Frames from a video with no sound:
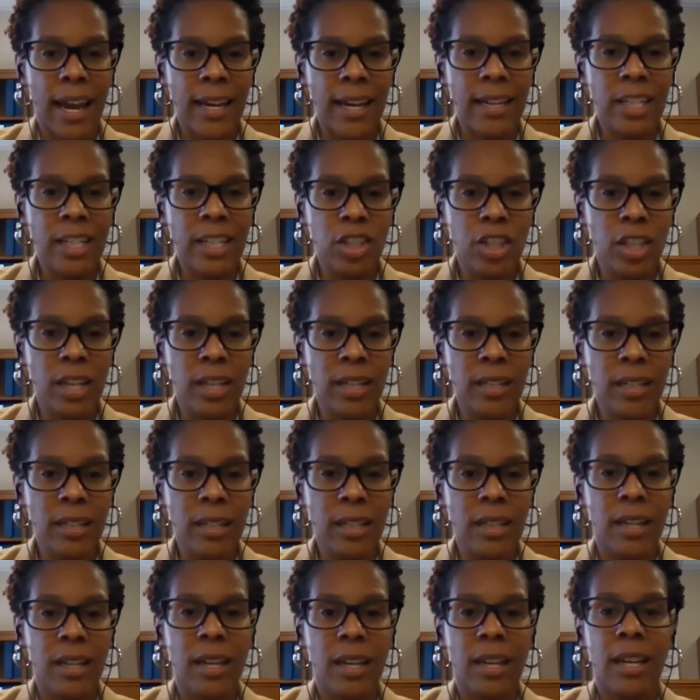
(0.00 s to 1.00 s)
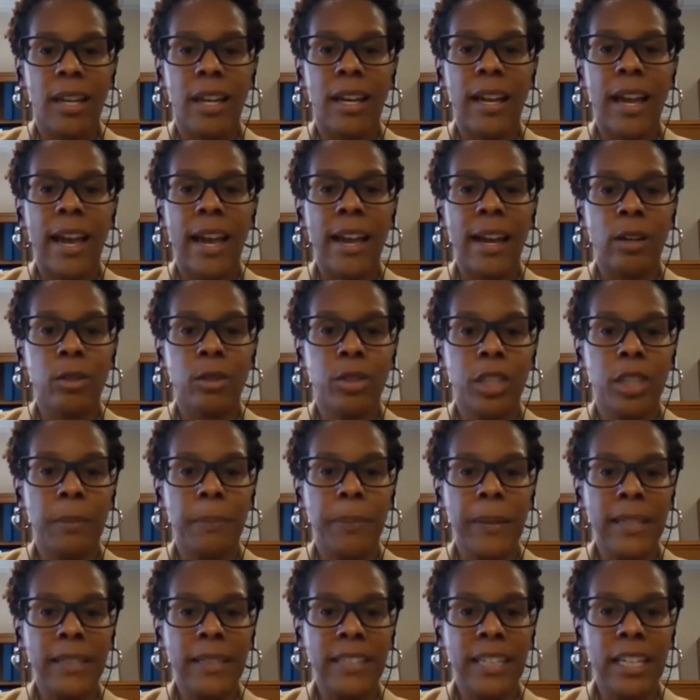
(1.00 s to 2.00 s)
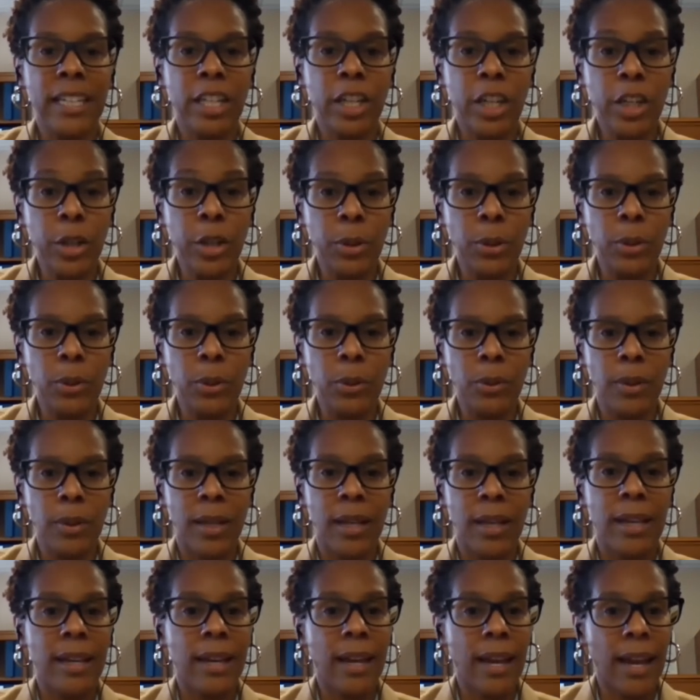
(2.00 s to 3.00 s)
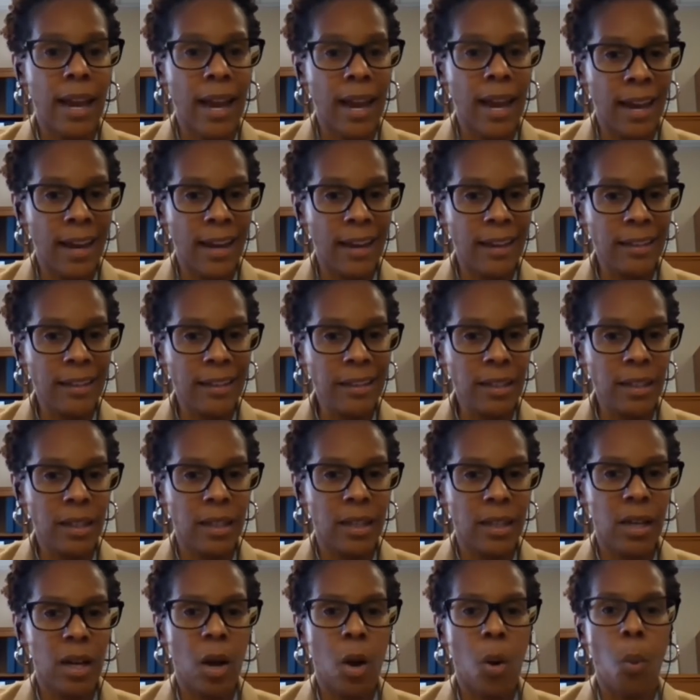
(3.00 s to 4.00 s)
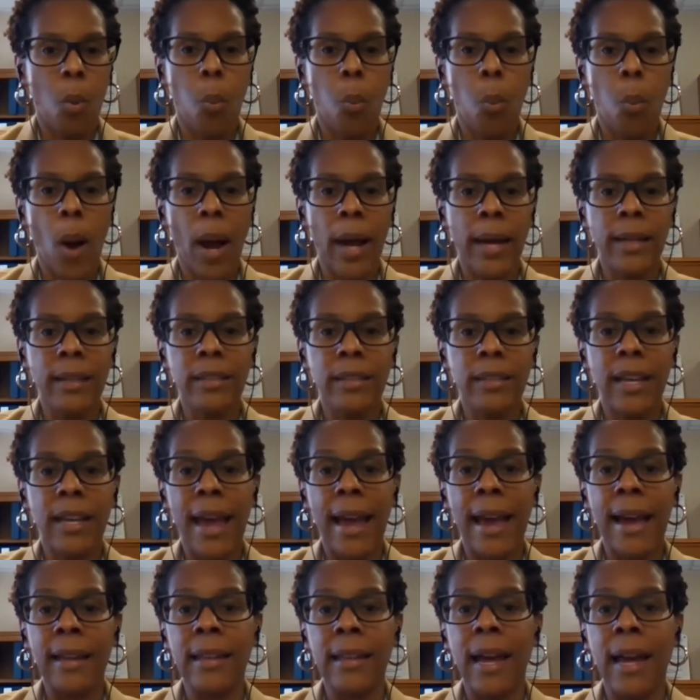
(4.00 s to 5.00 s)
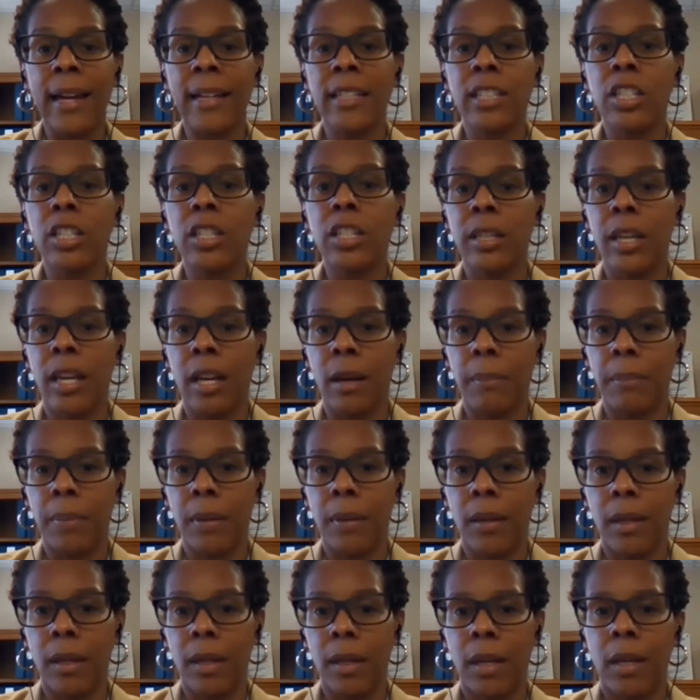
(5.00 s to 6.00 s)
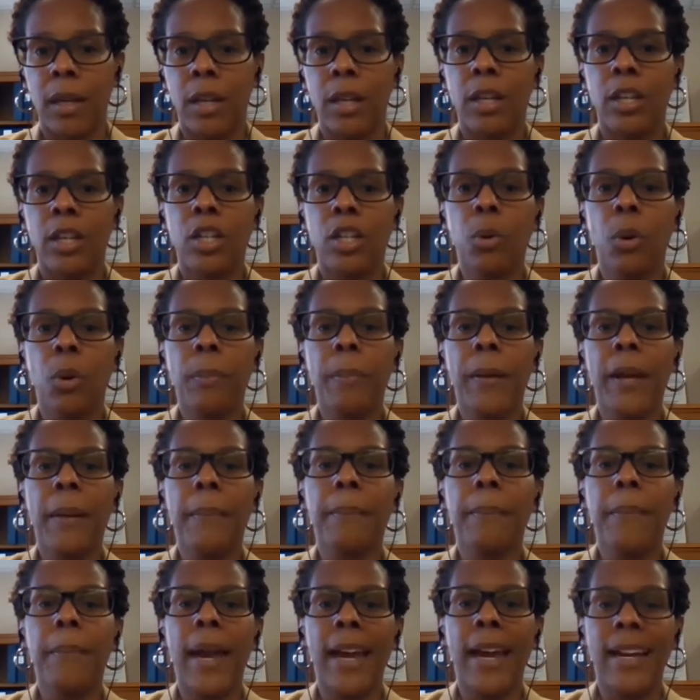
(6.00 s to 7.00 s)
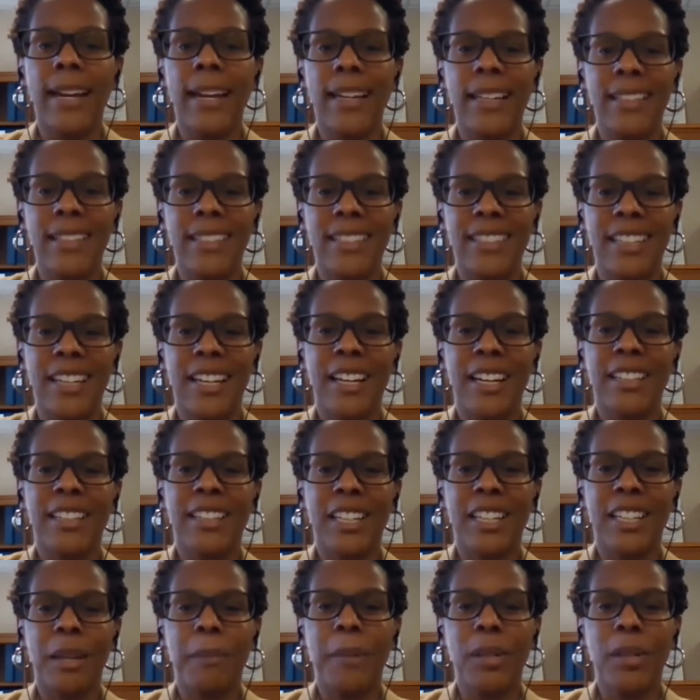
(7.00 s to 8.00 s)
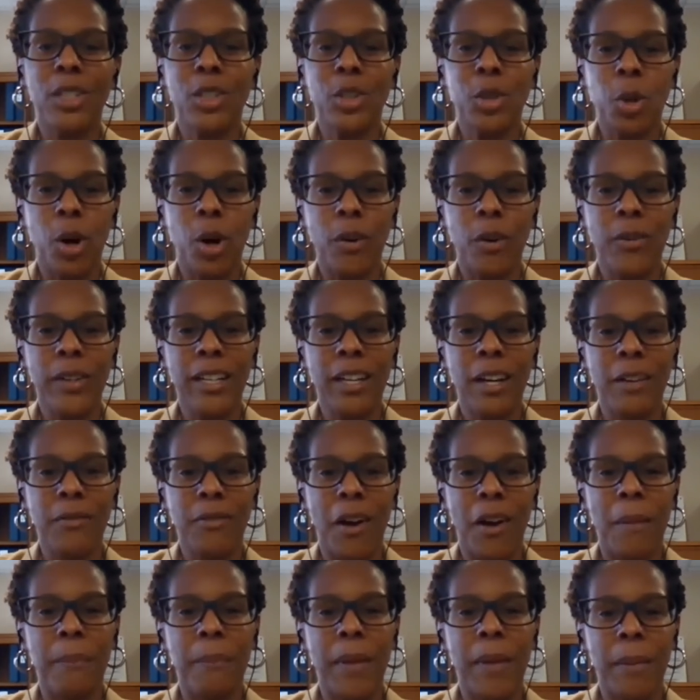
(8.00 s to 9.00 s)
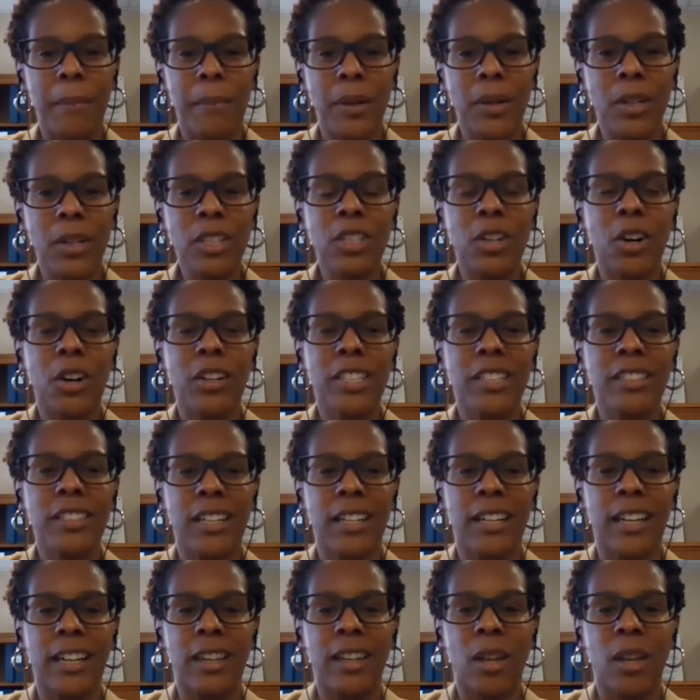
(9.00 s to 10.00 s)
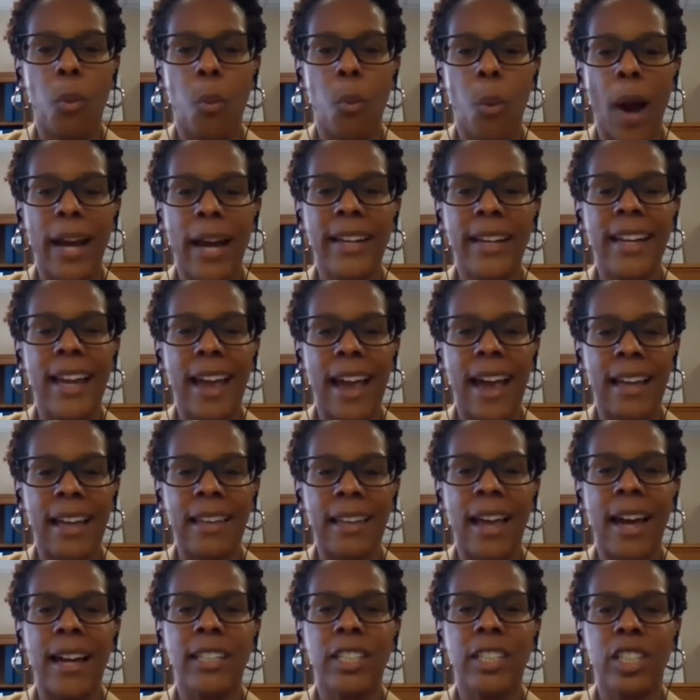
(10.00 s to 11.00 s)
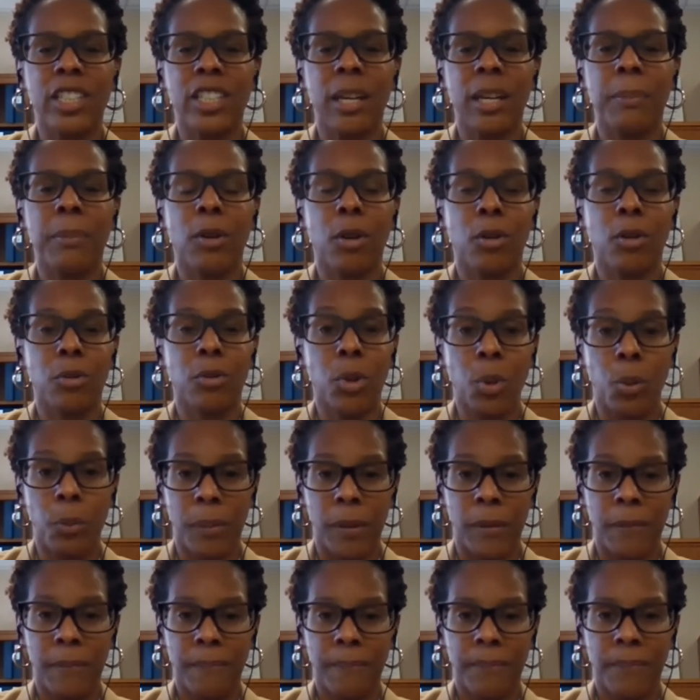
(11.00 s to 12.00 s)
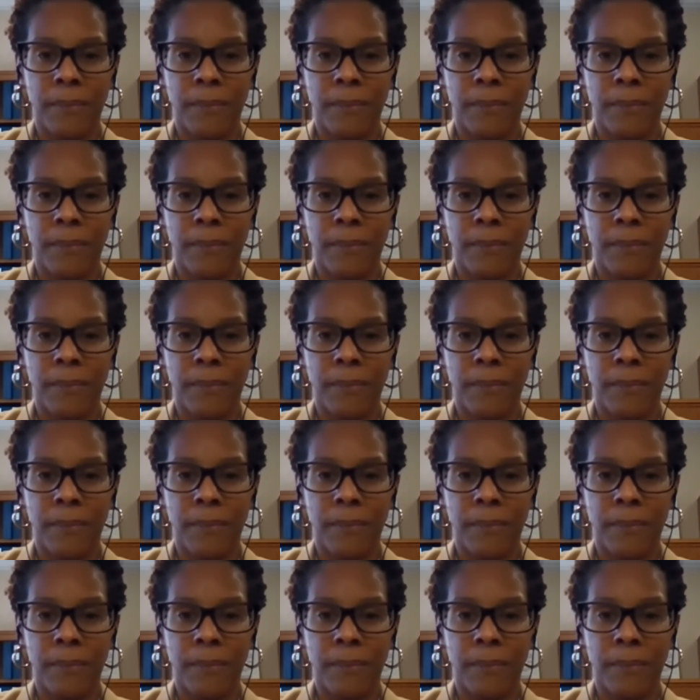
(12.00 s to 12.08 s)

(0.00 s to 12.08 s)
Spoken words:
Asian, LGBTQ, and white allyship. You will be amazed that the majority of our members are sitting in the white allyship group,